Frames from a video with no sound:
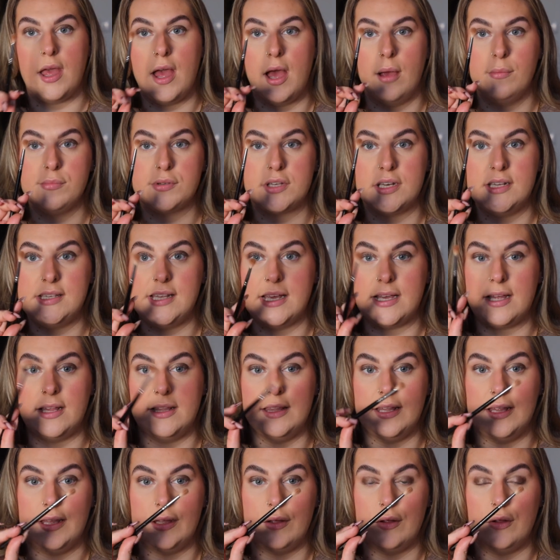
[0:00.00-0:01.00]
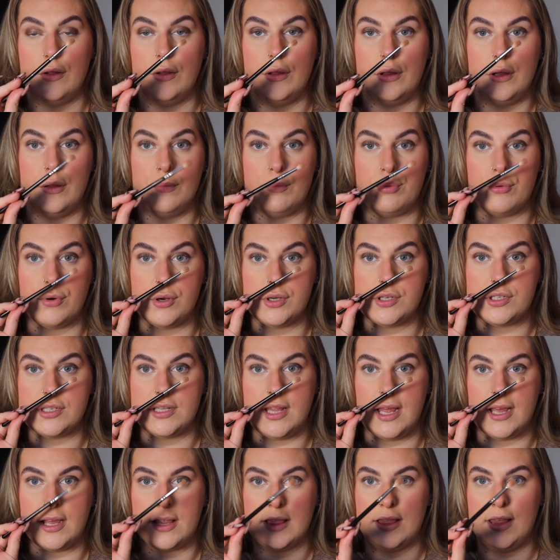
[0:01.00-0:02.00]
I'm just gonna take a little brush
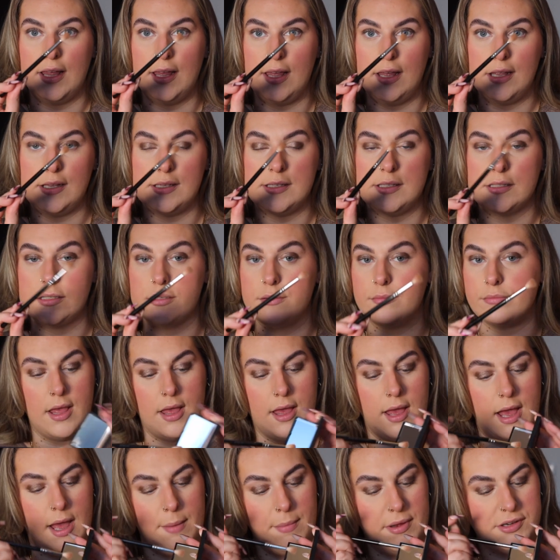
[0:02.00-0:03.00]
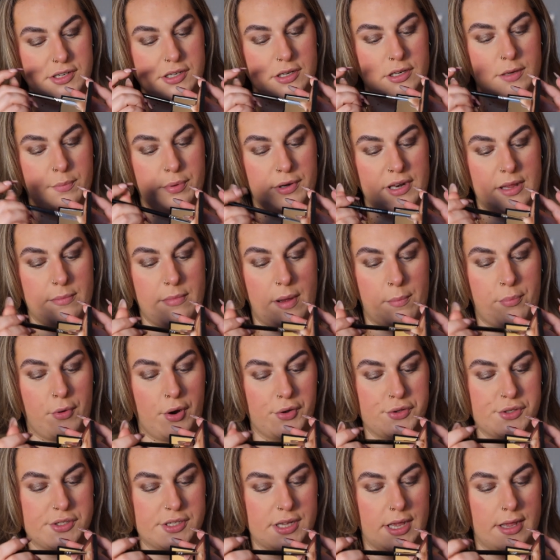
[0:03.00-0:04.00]
like this. I'm actually gonna put it in my
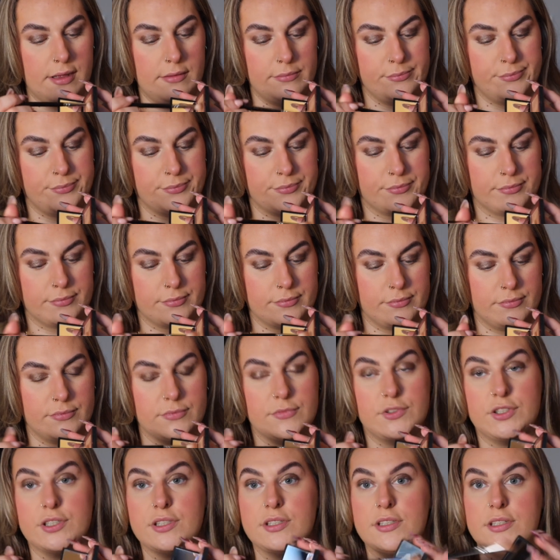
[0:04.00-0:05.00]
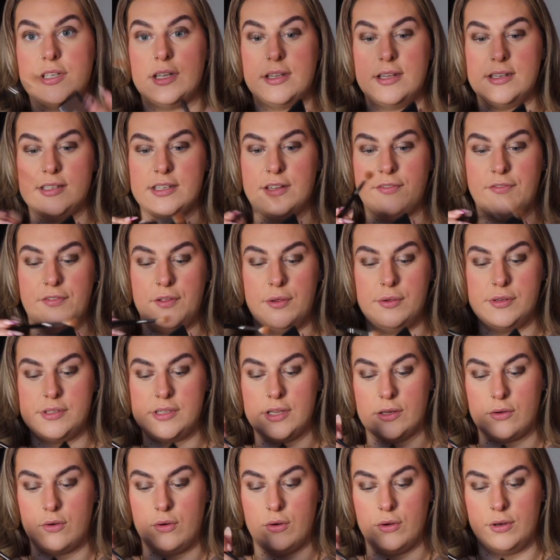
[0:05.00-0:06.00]
bronzer just to diffuse
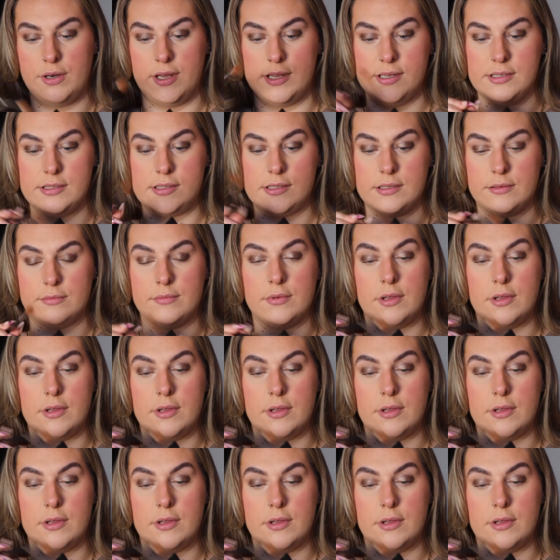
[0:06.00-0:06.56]
the corners.